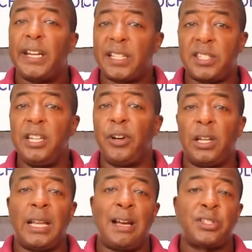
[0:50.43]

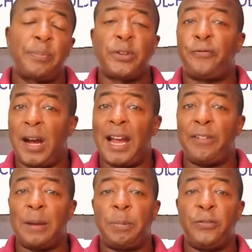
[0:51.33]
Nextiva allows up to
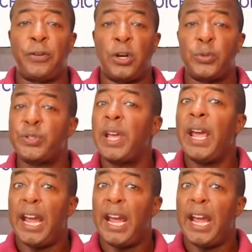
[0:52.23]
five IP phones,